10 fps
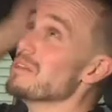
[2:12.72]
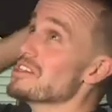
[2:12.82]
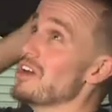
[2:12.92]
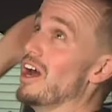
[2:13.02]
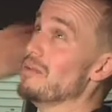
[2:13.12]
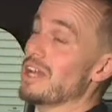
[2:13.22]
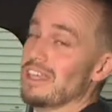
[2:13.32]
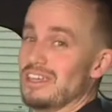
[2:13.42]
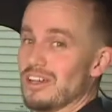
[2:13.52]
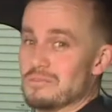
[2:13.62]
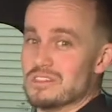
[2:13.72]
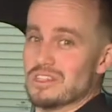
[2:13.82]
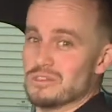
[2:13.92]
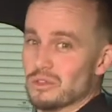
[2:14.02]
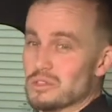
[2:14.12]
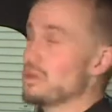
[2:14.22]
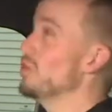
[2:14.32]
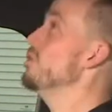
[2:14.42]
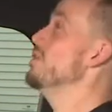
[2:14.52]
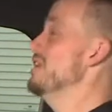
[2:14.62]
a bit tight back here. I'm 6 foot
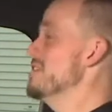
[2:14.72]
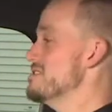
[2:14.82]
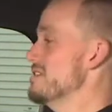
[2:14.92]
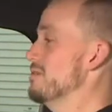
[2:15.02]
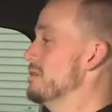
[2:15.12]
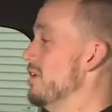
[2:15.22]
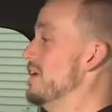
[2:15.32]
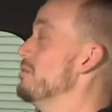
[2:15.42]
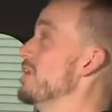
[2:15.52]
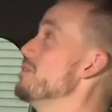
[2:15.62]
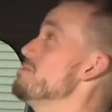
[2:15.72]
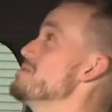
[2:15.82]
tall, sitting behind my own